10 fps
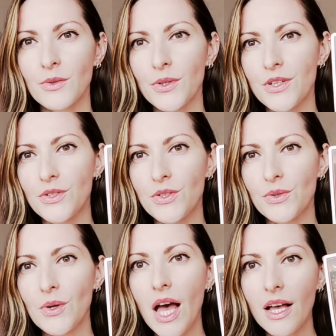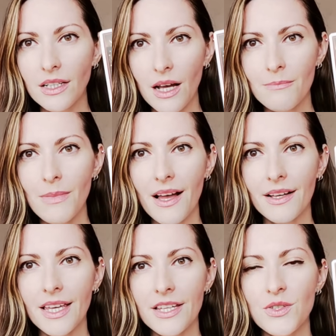in order to come
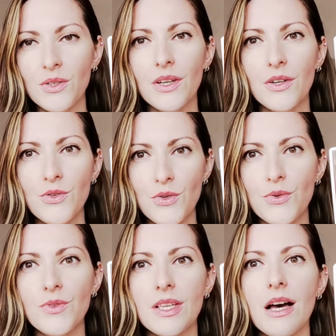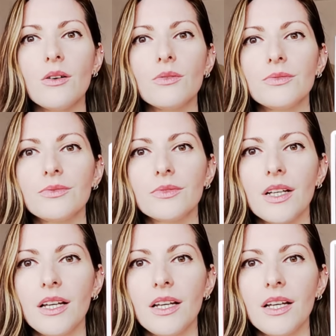back into their true self.